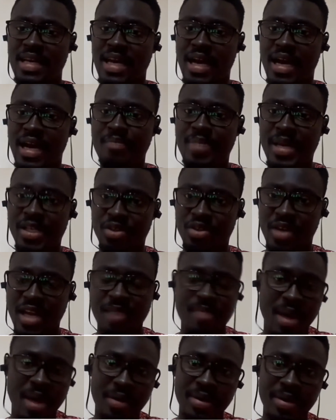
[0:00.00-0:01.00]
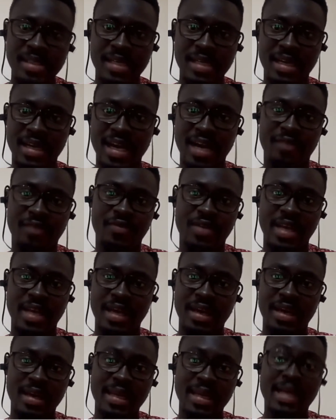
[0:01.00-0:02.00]
uh, based on the merits and have
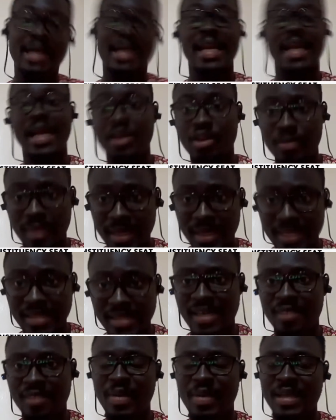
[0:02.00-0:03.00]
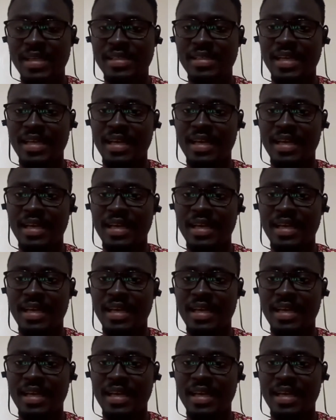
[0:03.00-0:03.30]
the legal arguments take place.